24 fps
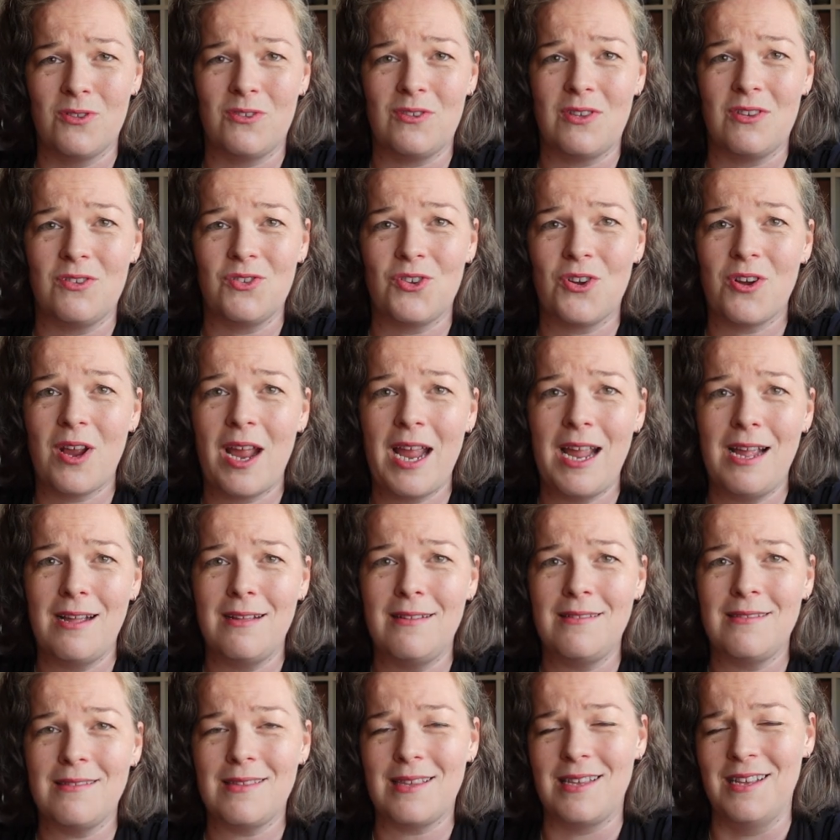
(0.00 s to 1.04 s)

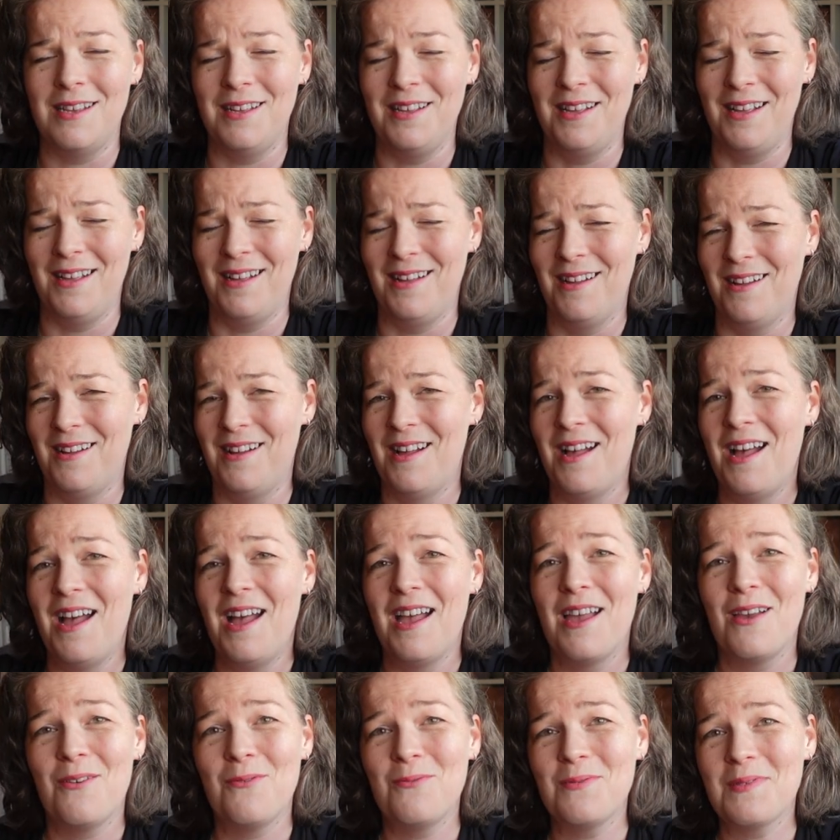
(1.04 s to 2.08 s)
Scissorhands.
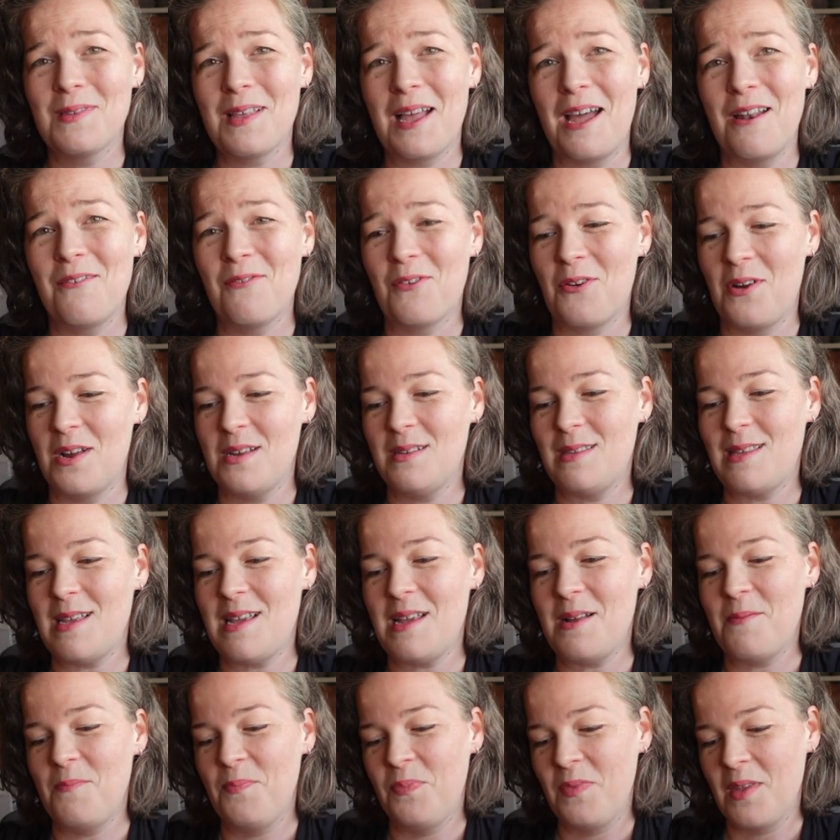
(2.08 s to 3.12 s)
It was kind of
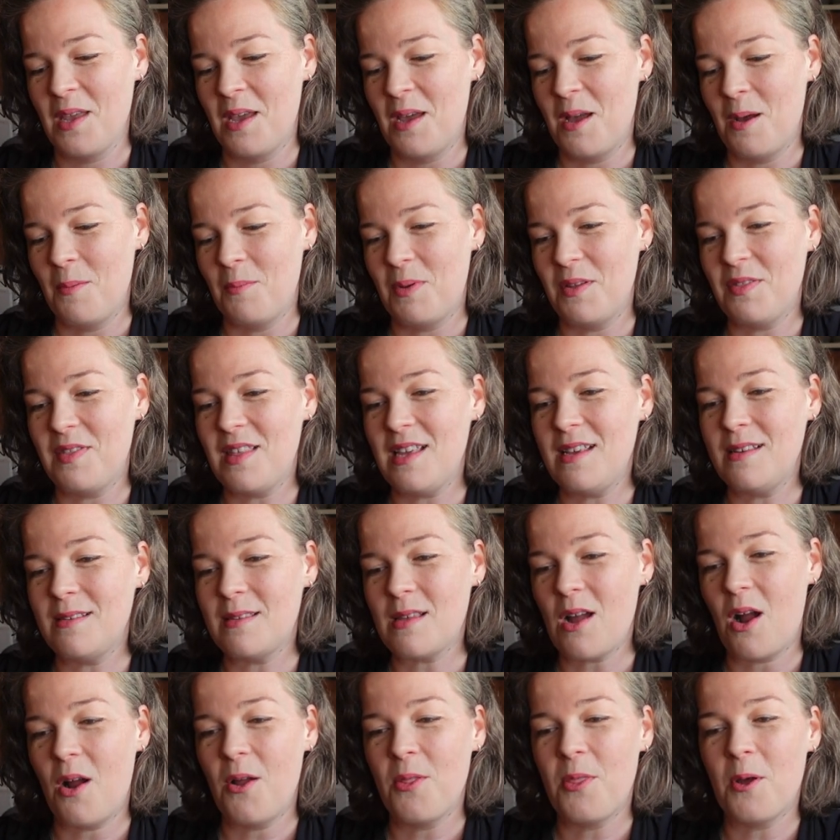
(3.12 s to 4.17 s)
crazy. But these
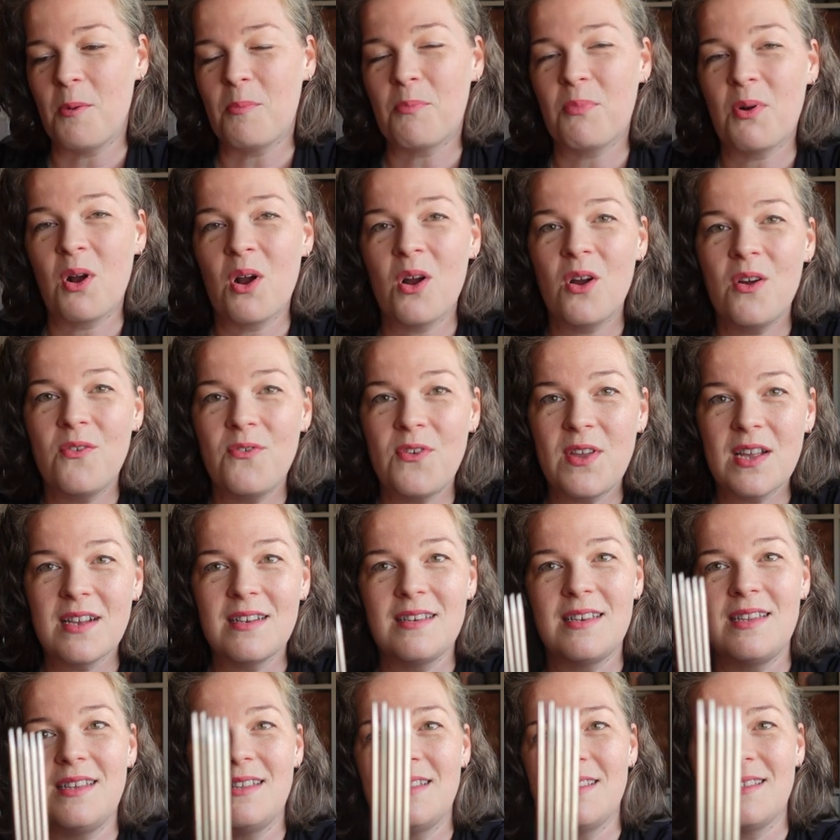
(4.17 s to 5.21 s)
are the perfect